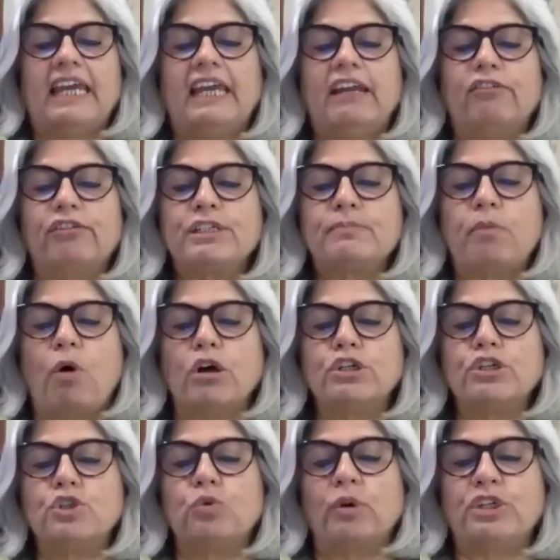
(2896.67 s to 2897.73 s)
In
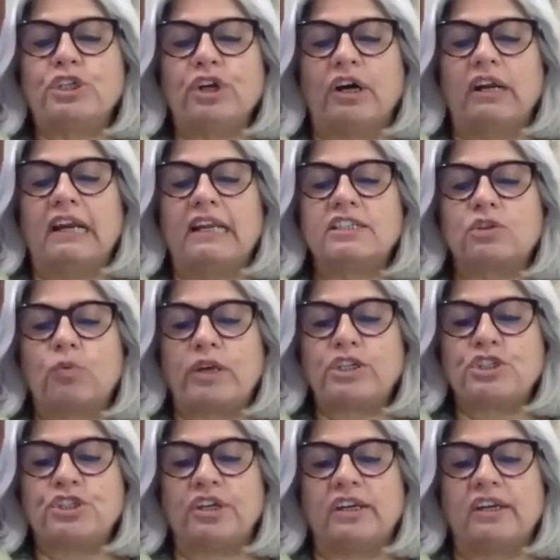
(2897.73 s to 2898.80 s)
response to a journalist's
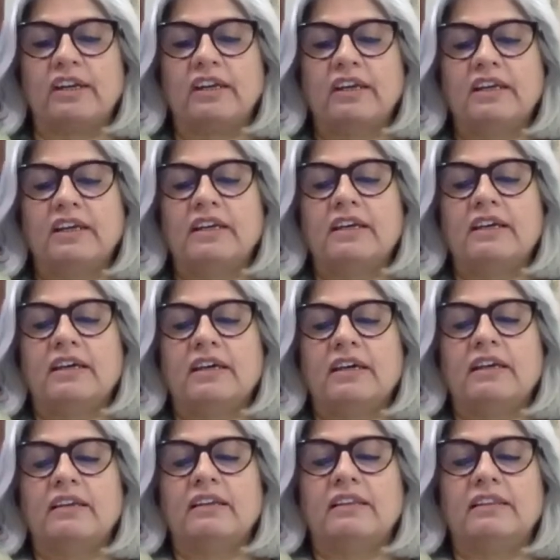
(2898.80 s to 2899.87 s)
question,
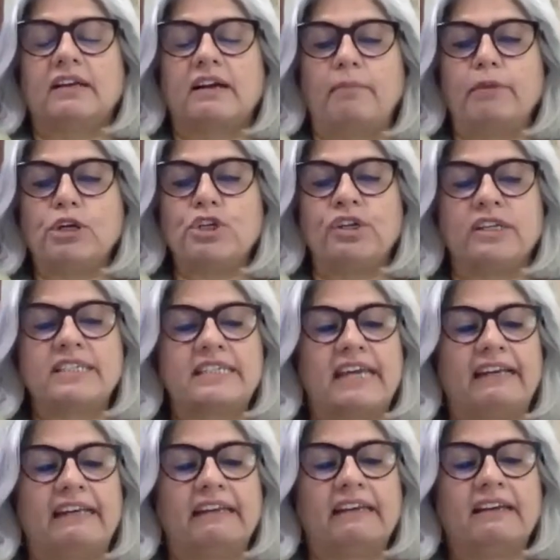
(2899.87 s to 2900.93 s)
the commissioner
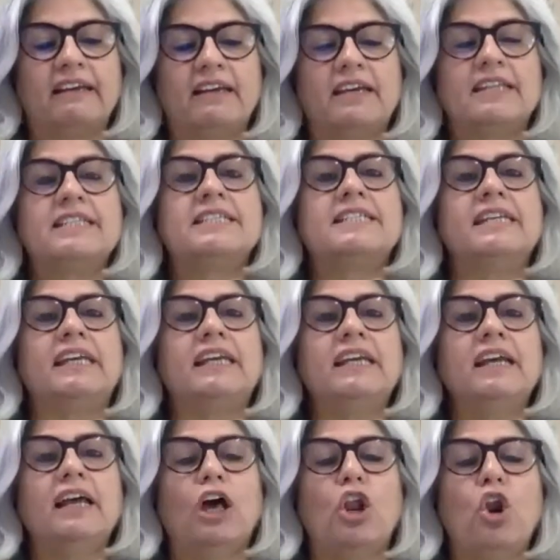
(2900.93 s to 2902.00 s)
said,
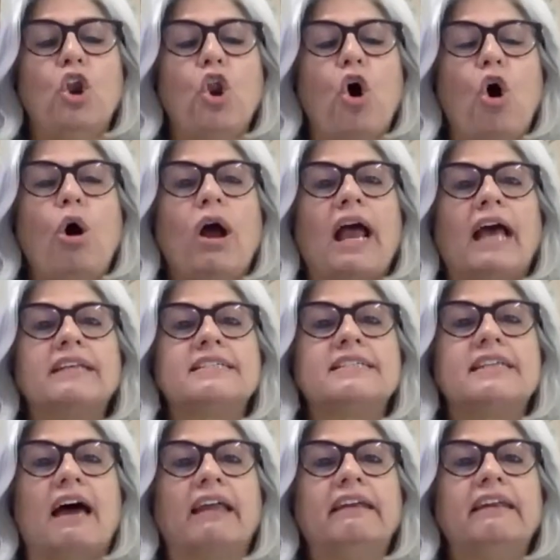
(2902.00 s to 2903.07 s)
"See, law
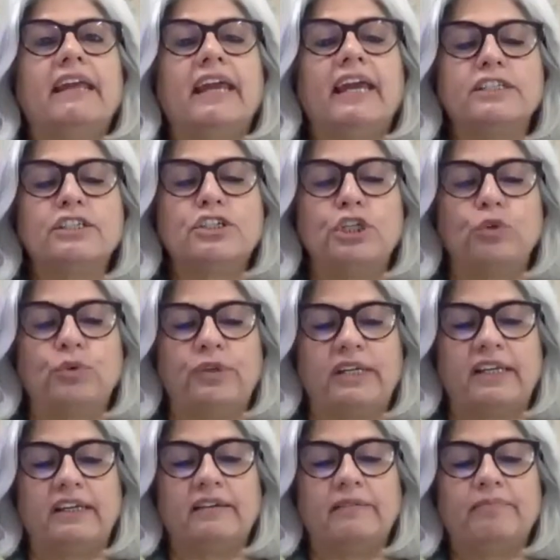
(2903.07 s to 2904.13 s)
has done its
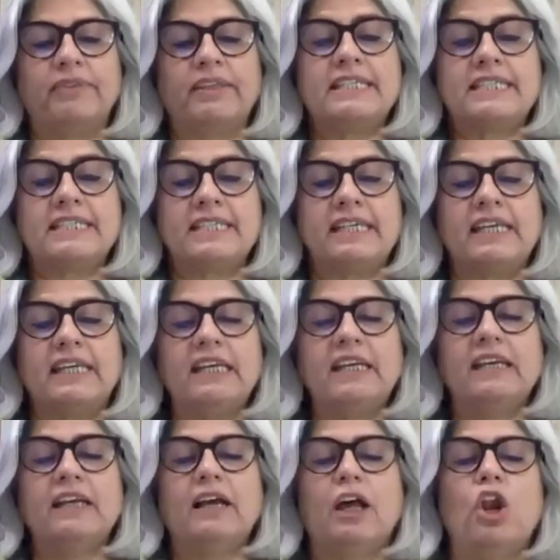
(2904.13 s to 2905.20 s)
duty. See,
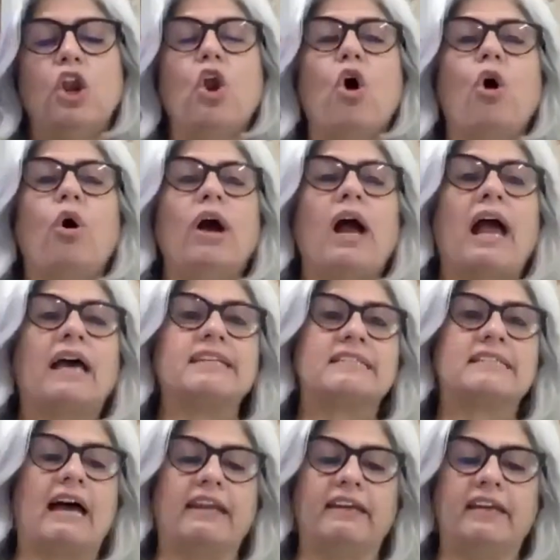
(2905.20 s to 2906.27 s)
law
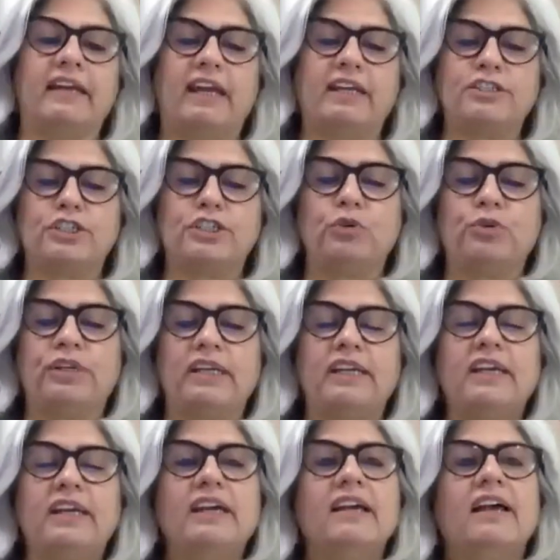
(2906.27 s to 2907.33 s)
has done its
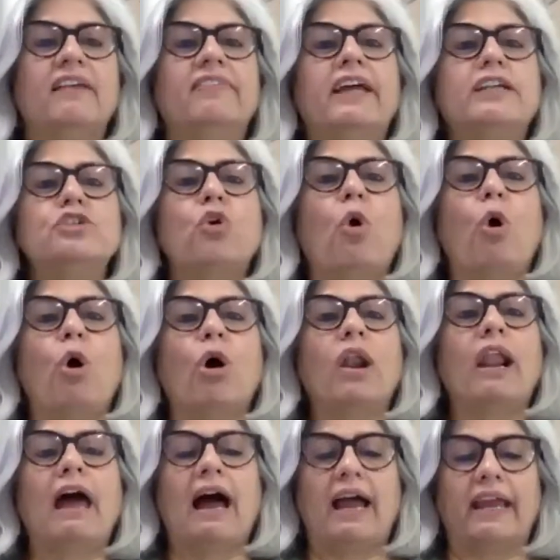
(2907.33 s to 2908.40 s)
duty. That's
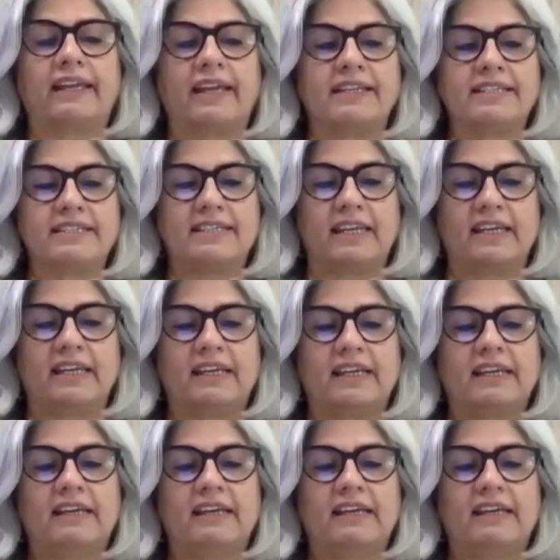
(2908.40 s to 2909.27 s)
all I can say."